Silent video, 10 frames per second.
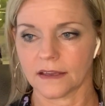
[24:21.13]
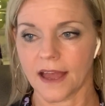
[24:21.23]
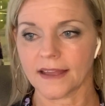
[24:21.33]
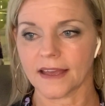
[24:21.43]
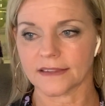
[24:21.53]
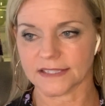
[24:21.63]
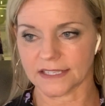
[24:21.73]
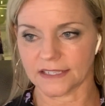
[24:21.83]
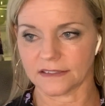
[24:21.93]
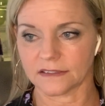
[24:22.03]
I got the
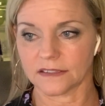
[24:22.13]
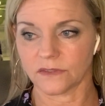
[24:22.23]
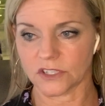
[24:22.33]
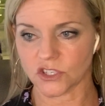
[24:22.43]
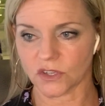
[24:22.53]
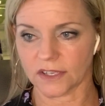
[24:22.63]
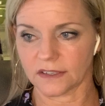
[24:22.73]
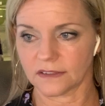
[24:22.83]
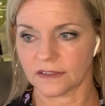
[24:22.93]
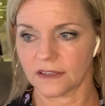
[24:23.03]
scene,
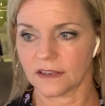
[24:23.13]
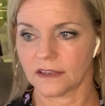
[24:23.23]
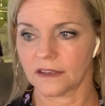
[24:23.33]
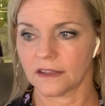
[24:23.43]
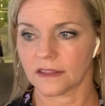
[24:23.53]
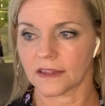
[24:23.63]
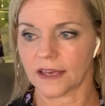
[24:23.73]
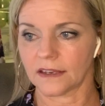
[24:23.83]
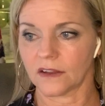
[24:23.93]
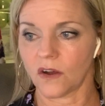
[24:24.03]
eventually,
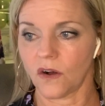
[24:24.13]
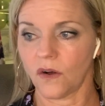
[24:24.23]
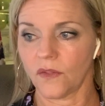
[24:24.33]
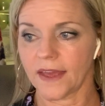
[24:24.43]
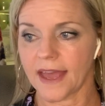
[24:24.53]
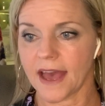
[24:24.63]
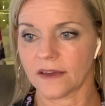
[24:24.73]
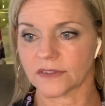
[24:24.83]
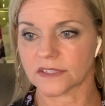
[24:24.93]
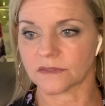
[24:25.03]
that all they
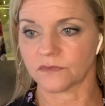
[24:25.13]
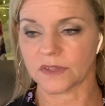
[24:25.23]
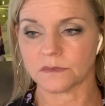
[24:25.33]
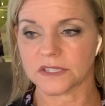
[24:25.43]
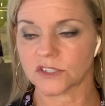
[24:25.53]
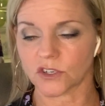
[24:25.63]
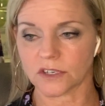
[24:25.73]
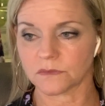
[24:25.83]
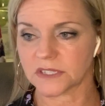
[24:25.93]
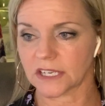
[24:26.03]
have is some flimsy
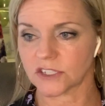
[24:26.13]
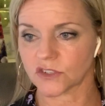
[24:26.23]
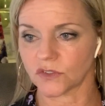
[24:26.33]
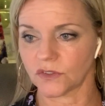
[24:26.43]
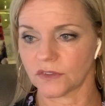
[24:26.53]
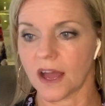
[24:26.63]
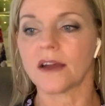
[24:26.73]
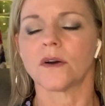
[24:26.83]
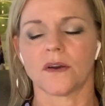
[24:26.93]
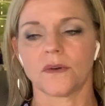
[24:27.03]
circumstantial...
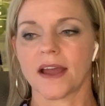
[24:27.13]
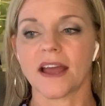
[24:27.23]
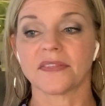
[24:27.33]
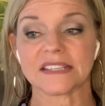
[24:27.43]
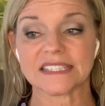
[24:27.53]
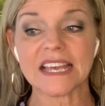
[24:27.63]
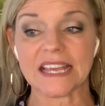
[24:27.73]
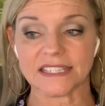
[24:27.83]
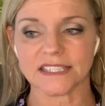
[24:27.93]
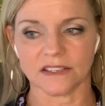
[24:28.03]
I got the
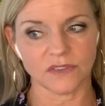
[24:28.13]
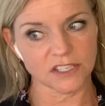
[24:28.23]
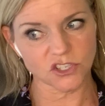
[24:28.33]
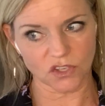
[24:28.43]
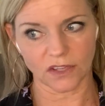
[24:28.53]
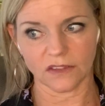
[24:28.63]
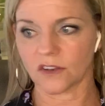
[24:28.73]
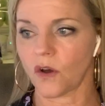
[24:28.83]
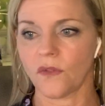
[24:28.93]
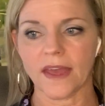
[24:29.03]
sense, eventually,
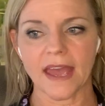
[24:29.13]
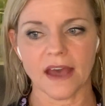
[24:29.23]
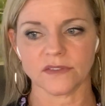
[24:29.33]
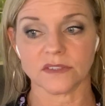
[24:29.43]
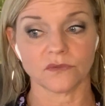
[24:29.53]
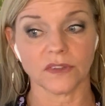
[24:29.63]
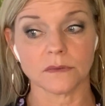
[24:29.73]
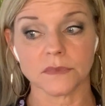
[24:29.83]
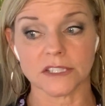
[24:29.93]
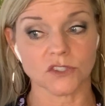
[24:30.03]
that all they have is some
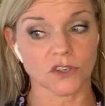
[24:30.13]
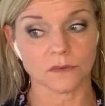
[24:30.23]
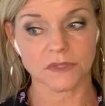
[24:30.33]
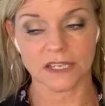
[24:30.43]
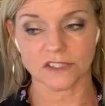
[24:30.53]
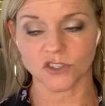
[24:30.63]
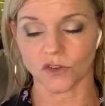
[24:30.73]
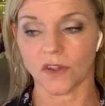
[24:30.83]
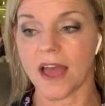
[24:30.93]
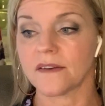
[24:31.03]
flimsy
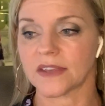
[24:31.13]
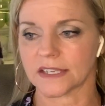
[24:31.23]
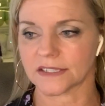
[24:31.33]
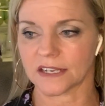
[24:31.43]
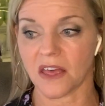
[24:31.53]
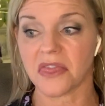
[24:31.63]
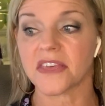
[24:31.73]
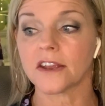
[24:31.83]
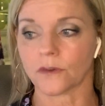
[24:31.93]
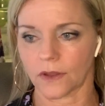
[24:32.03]
circumstantial evidence and a
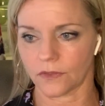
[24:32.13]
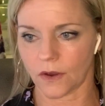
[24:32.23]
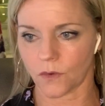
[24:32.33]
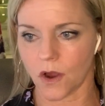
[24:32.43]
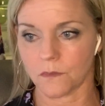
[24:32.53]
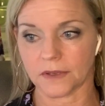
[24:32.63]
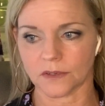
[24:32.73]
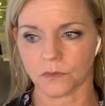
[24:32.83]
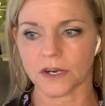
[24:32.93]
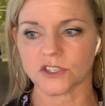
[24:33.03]
theory they were hoping to
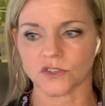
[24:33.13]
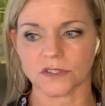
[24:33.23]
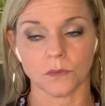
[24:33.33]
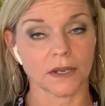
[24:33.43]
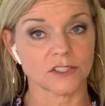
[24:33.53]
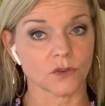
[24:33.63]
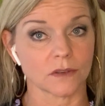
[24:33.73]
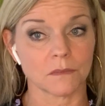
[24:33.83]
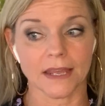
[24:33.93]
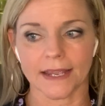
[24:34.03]
pressure someone into
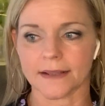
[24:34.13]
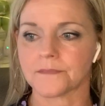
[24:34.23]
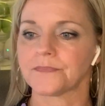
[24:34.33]
admitting.